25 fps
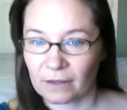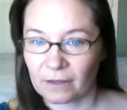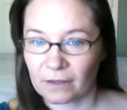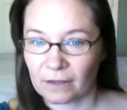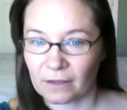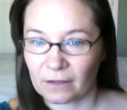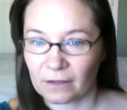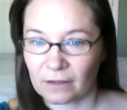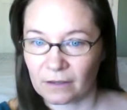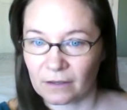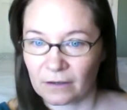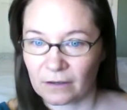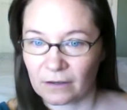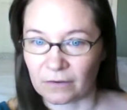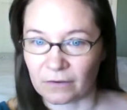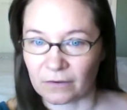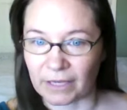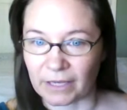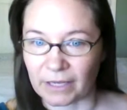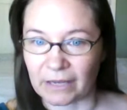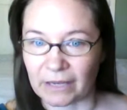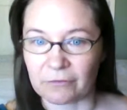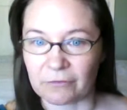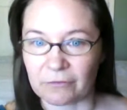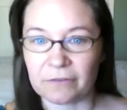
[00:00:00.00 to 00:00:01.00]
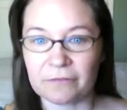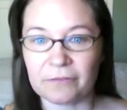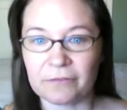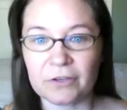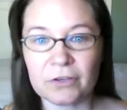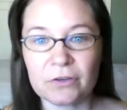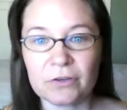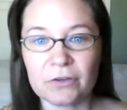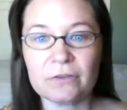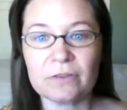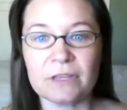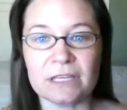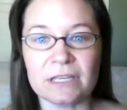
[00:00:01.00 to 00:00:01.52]
Okay,
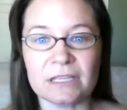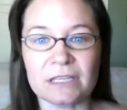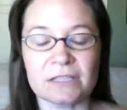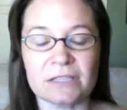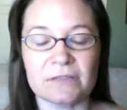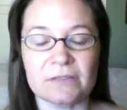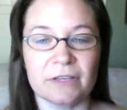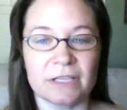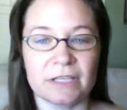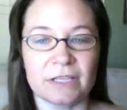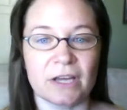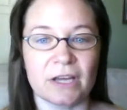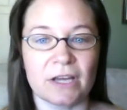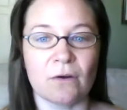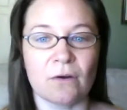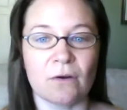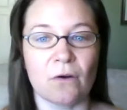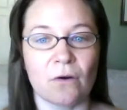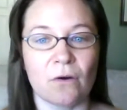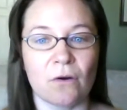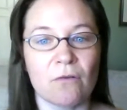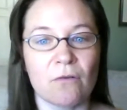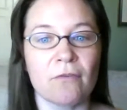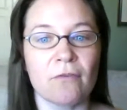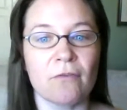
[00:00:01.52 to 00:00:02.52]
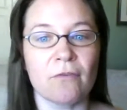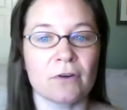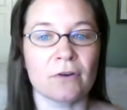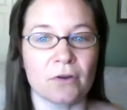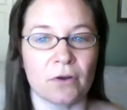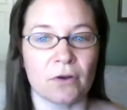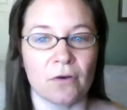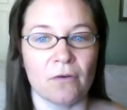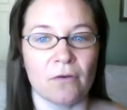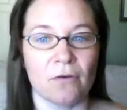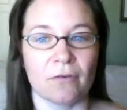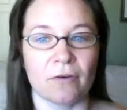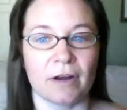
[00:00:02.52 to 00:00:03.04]
review this video over and
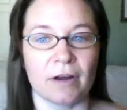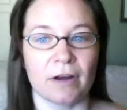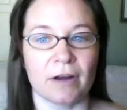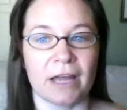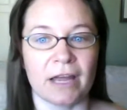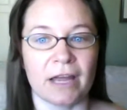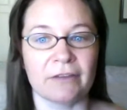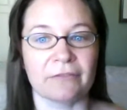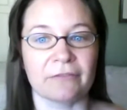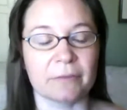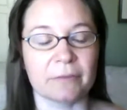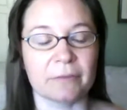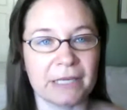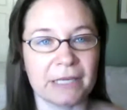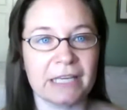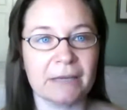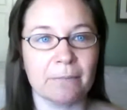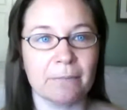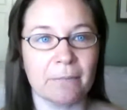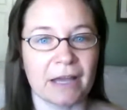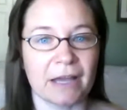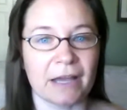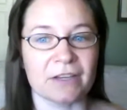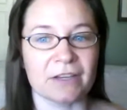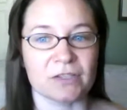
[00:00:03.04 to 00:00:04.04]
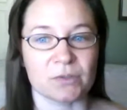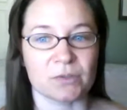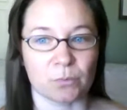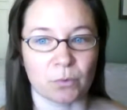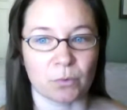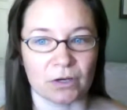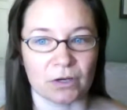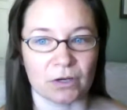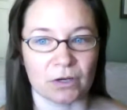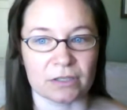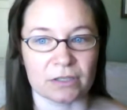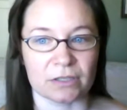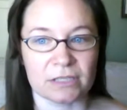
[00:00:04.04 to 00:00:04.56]
over and repeat Mike's
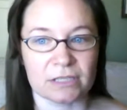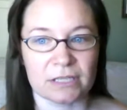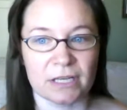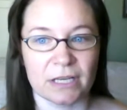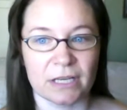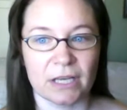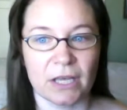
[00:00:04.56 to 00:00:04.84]
words.